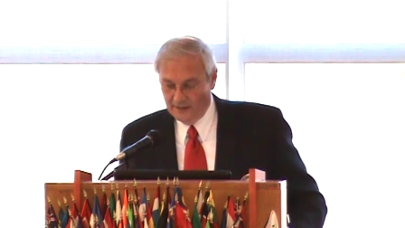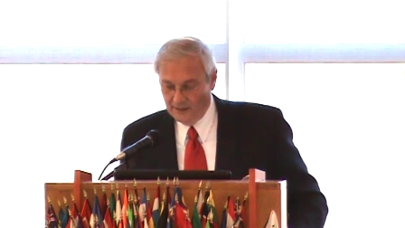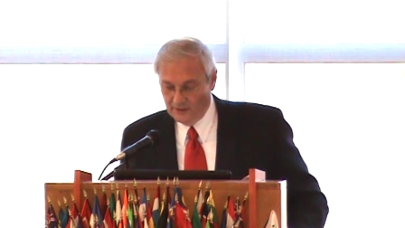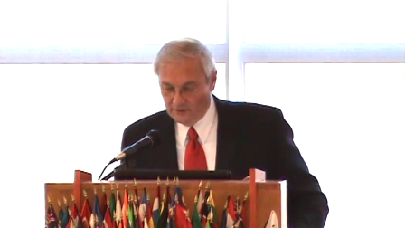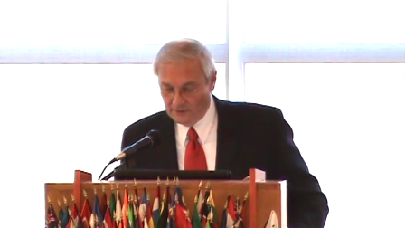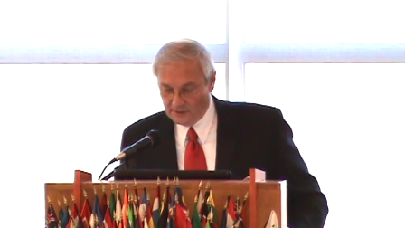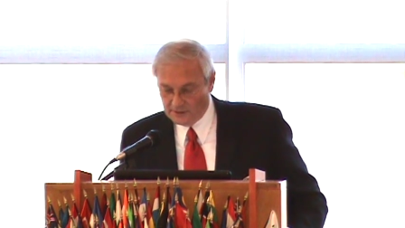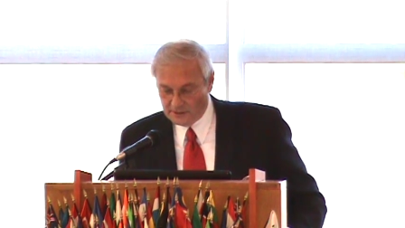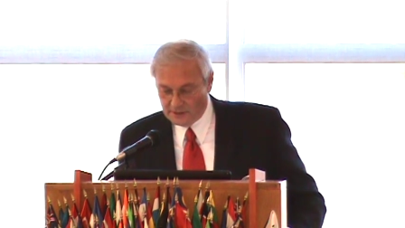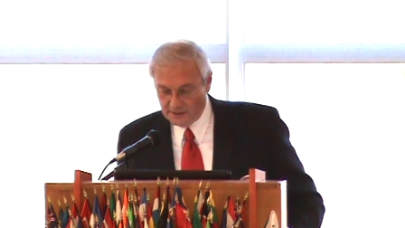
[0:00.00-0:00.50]

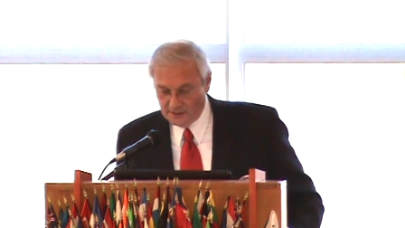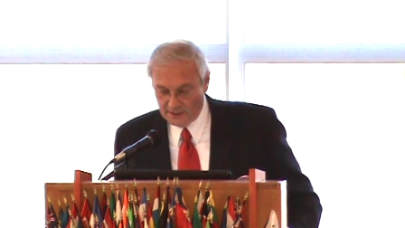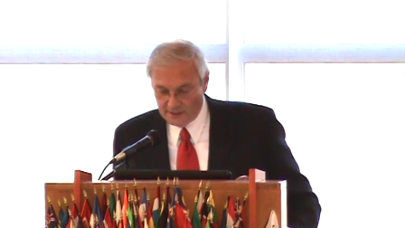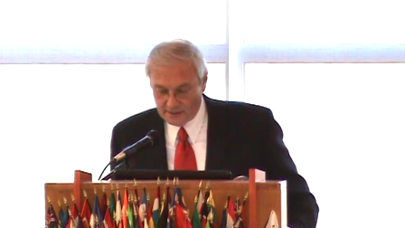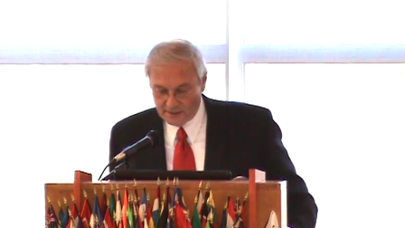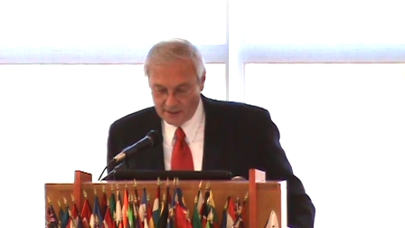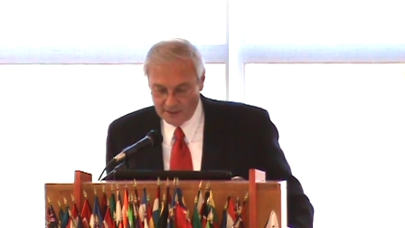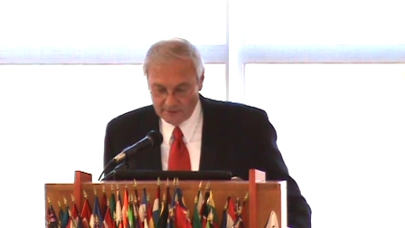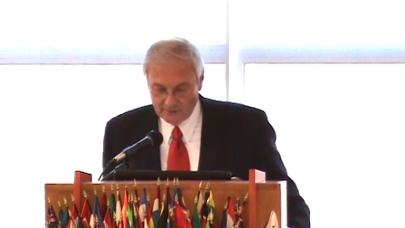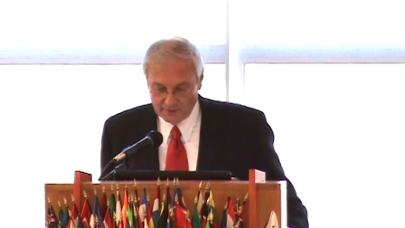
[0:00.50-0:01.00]
Here is
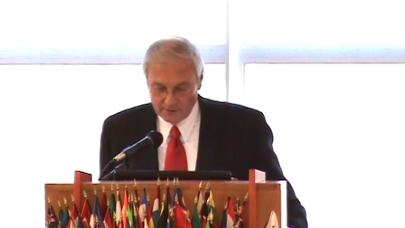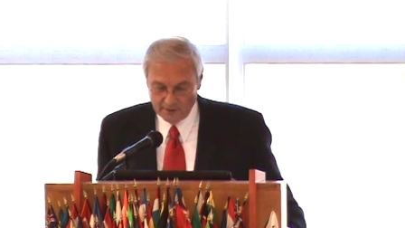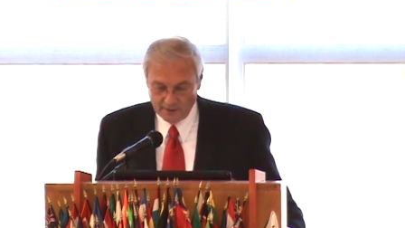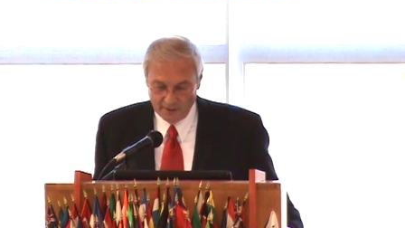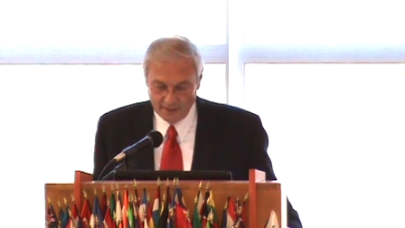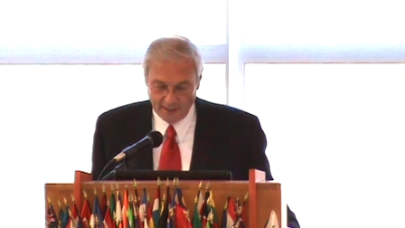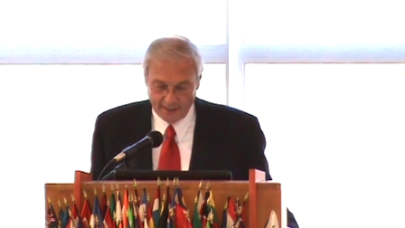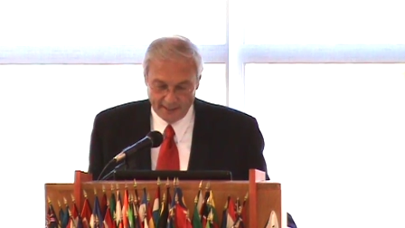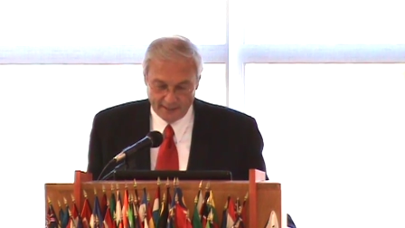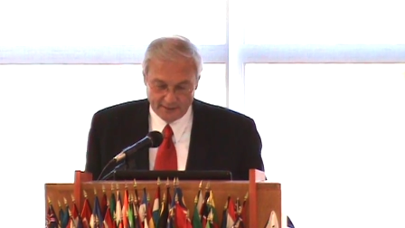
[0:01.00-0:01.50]
the uh, cover
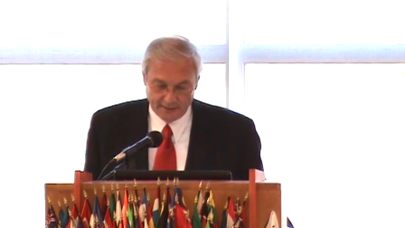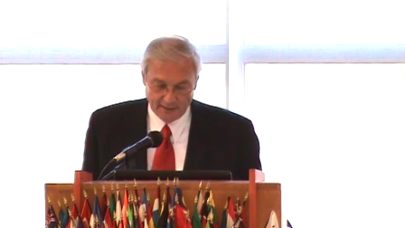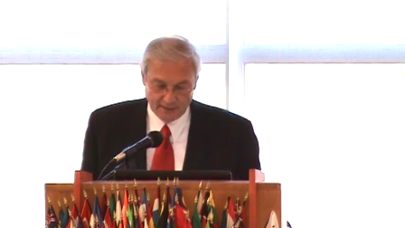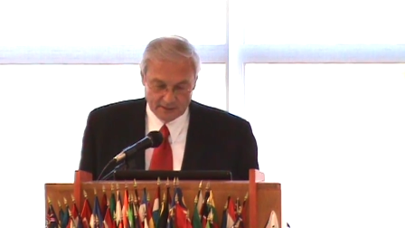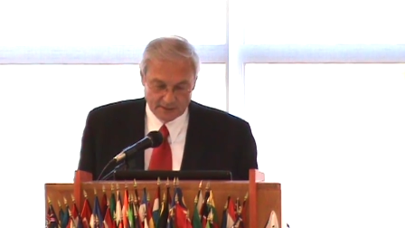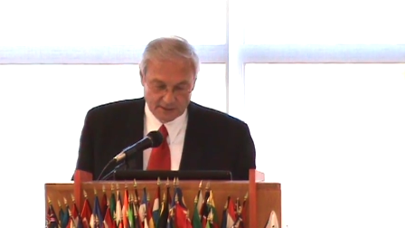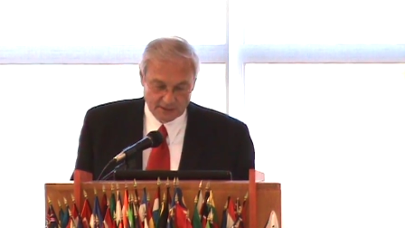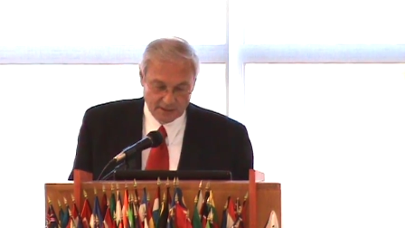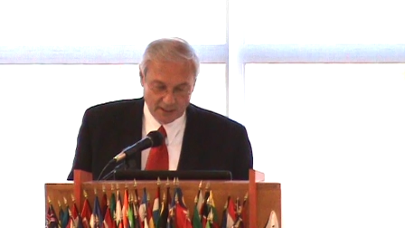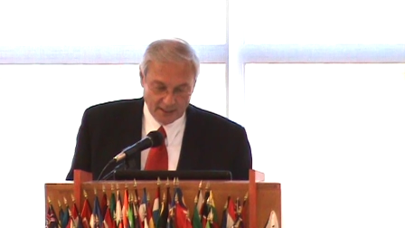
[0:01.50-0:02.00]
and the
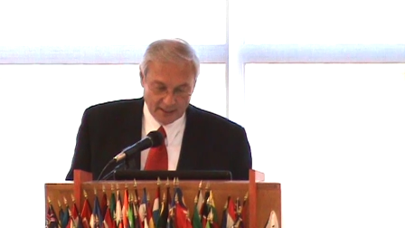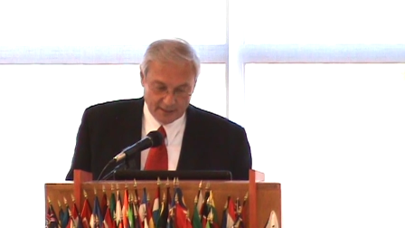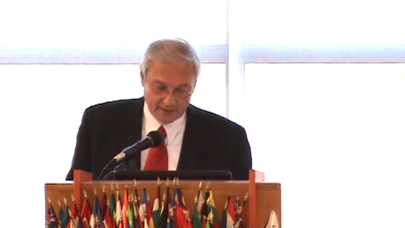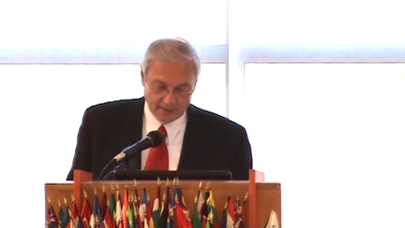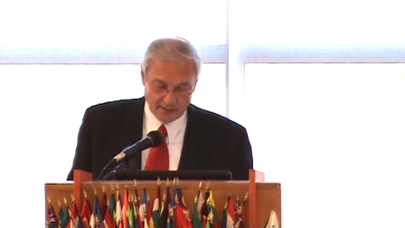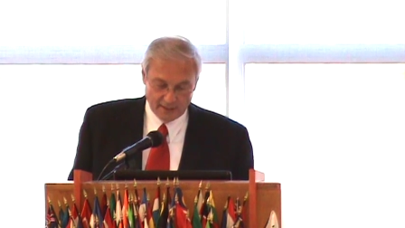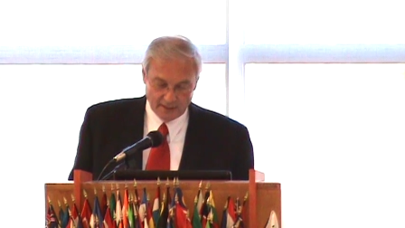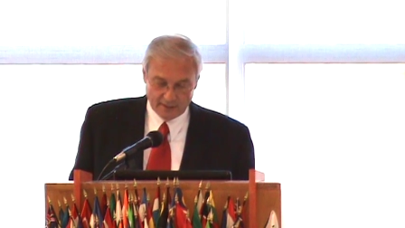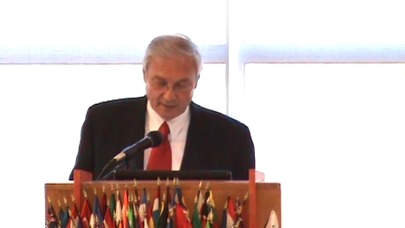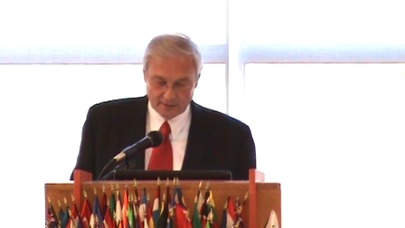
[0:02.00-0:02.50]

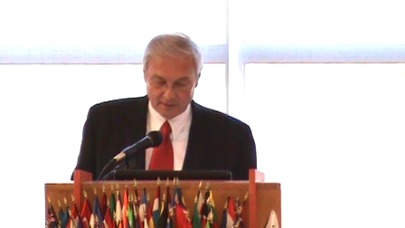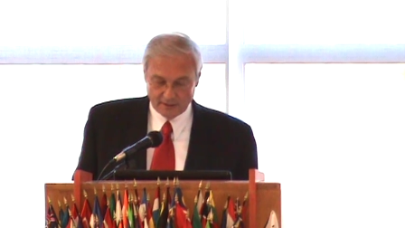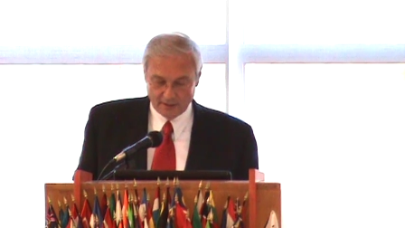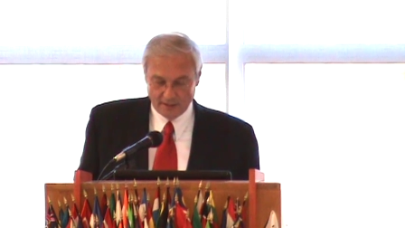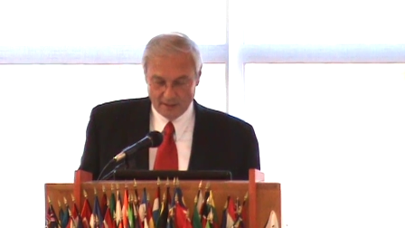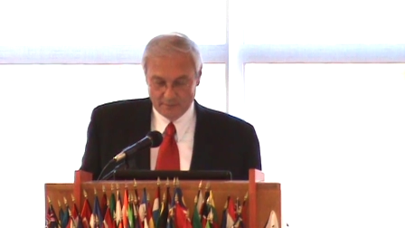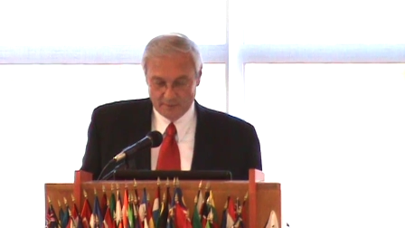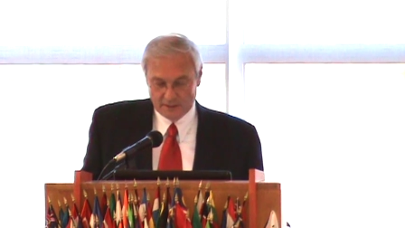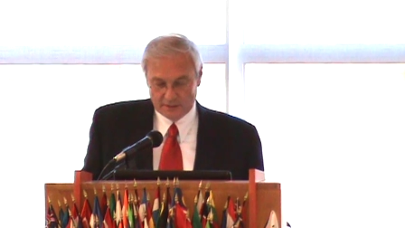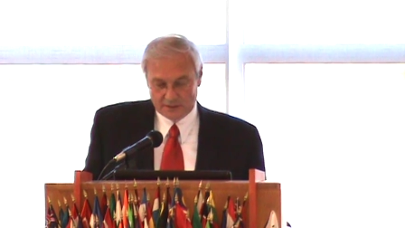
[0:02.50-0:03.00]
inside uh,
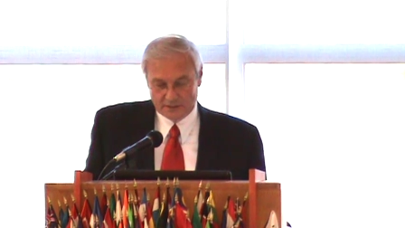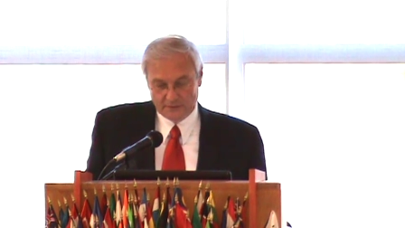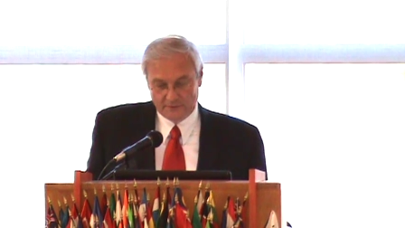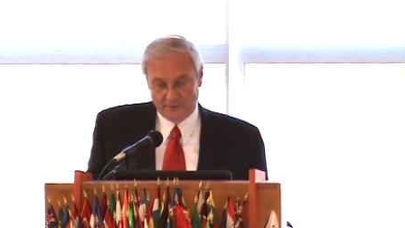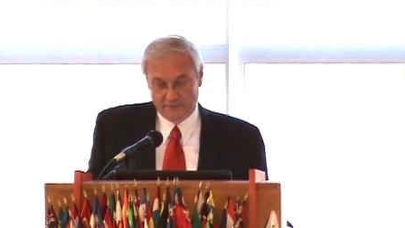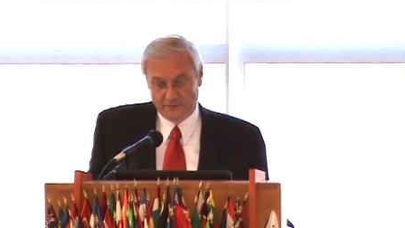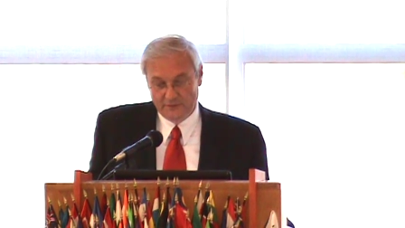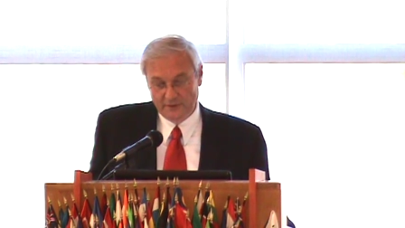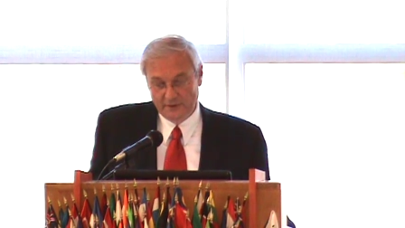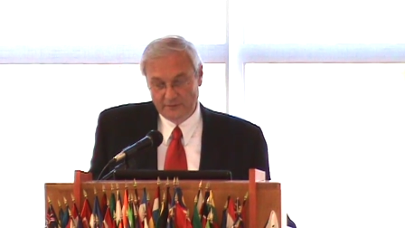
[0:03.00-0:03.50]
comments
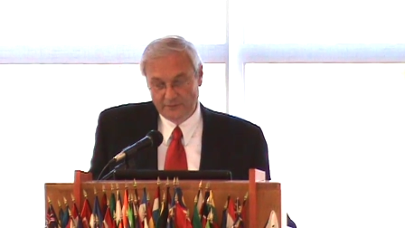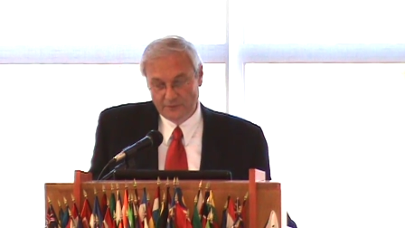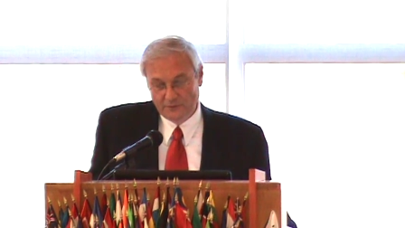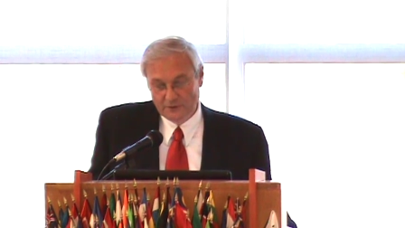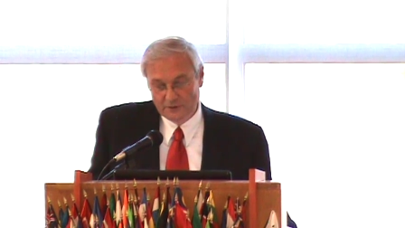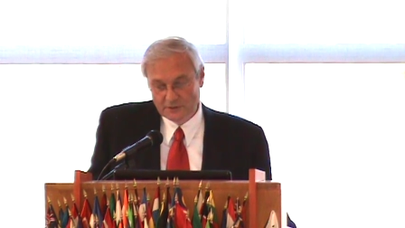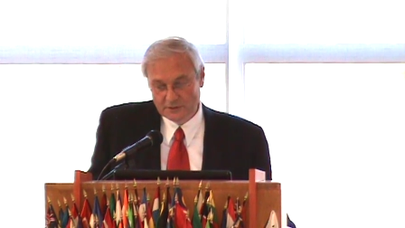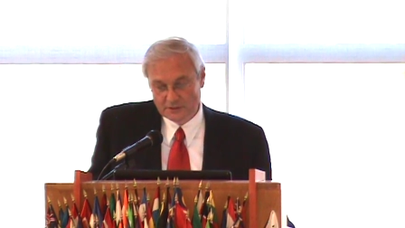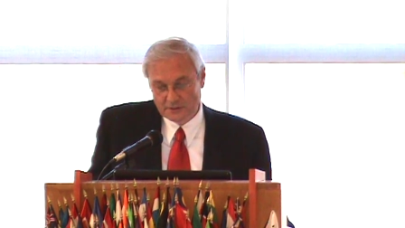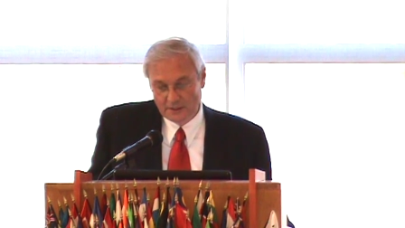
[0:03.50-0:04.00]
of the very
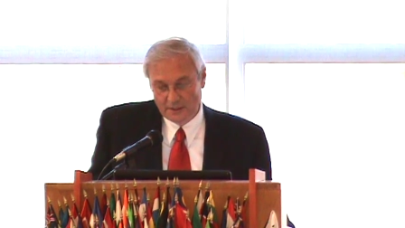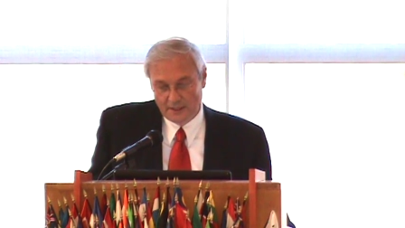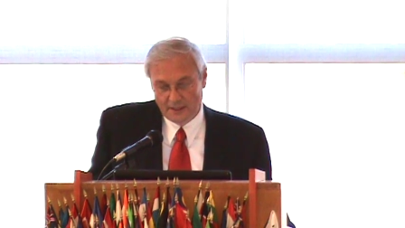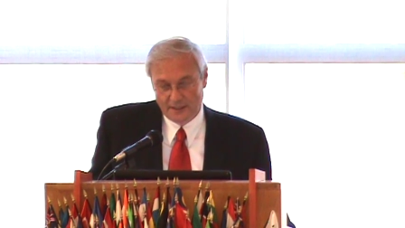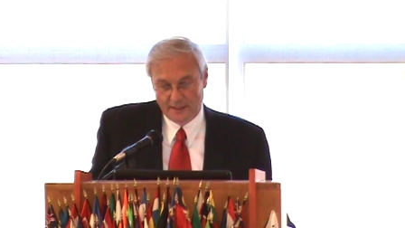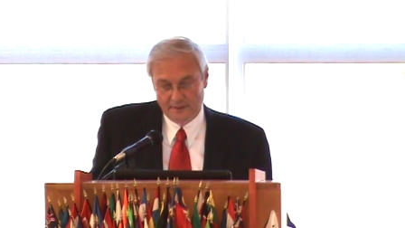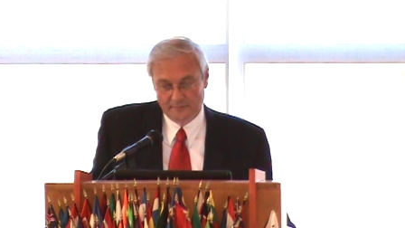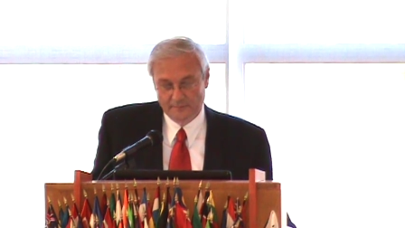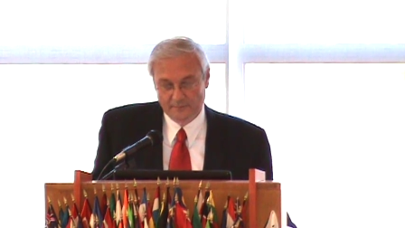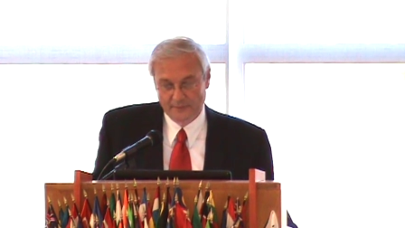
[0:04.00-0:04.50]
first
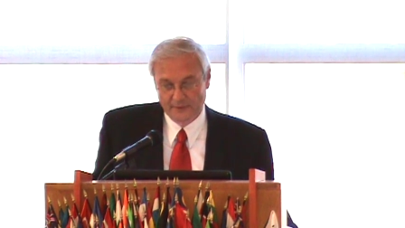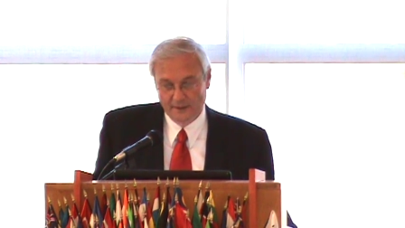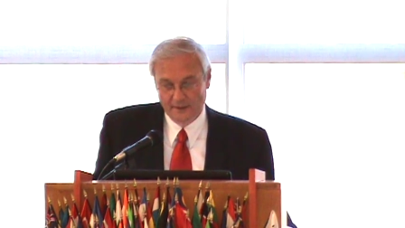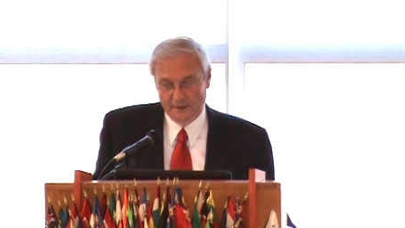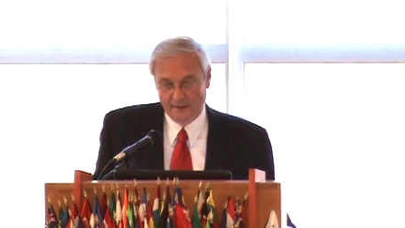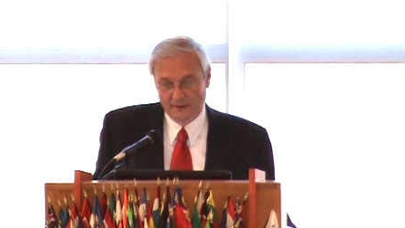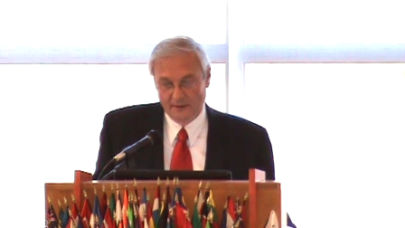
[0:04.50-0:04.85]
um,